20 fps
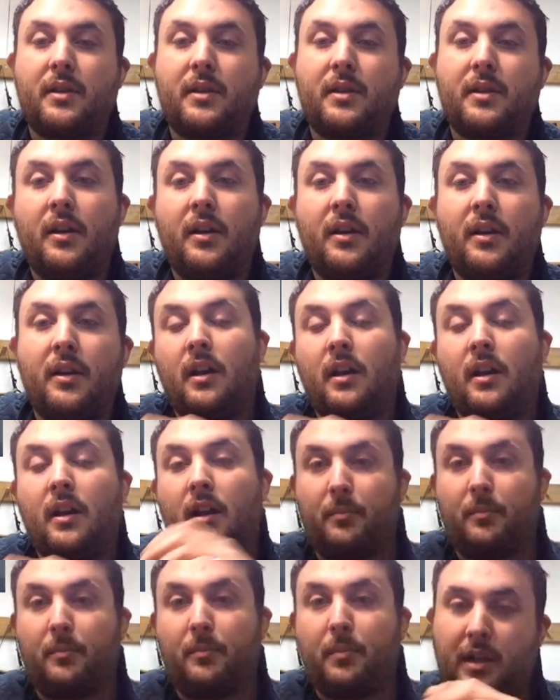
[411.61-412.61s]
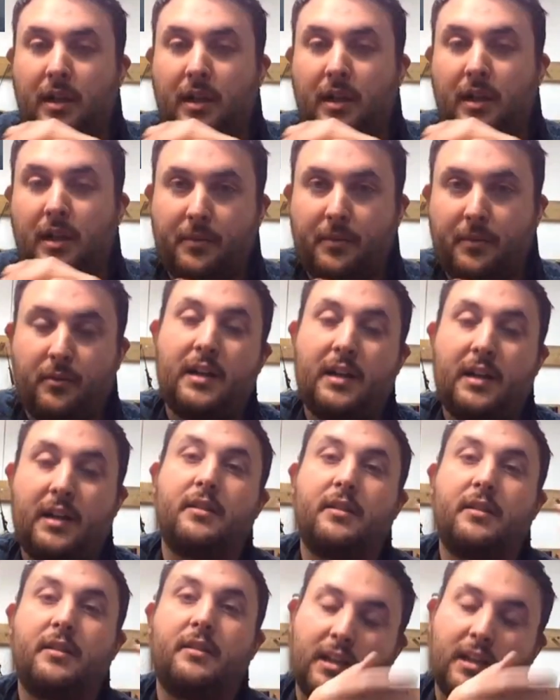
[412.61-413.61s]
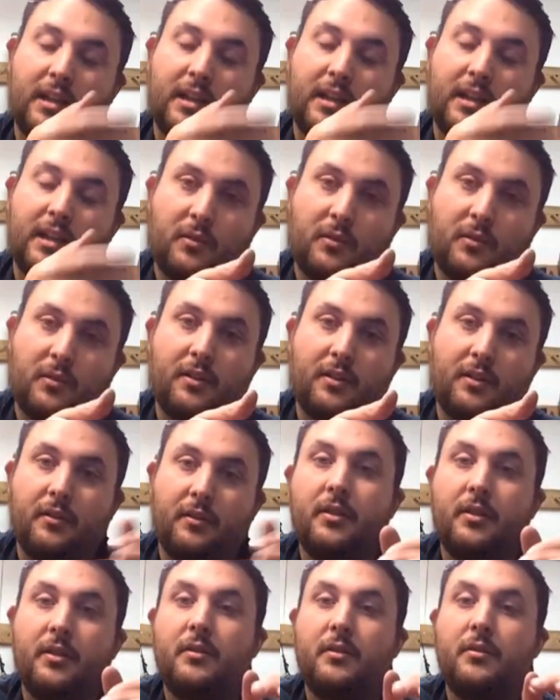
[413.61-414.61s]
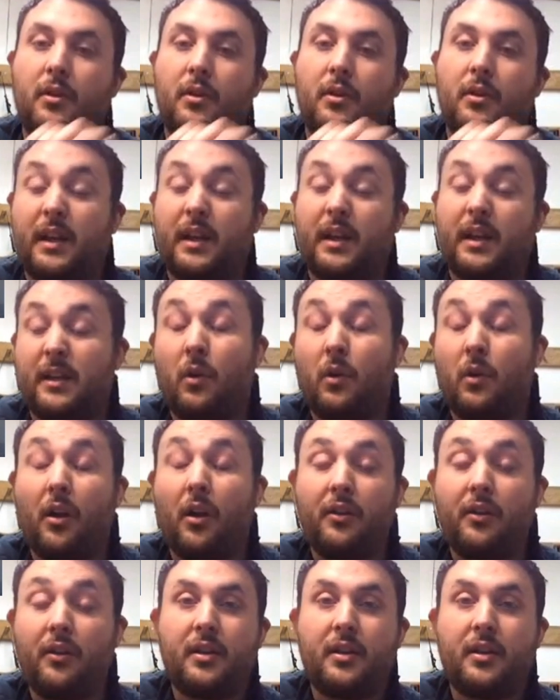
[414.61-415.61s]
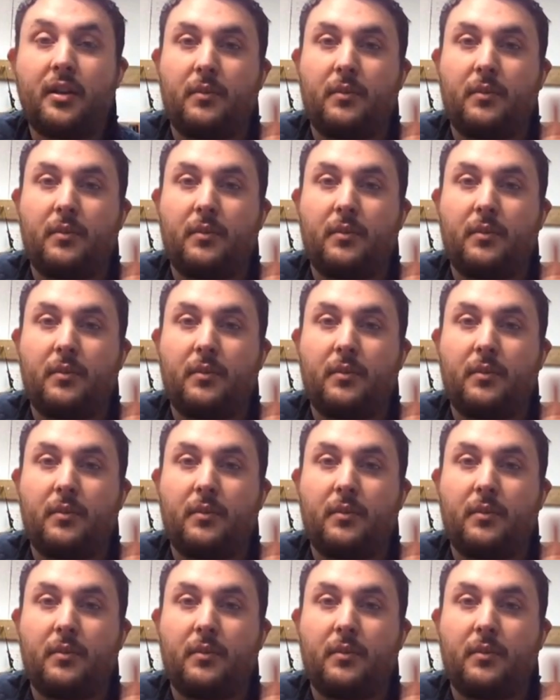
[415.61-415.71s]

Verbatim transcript: So uh, mm-hmm. people come to us and tell us what what they want,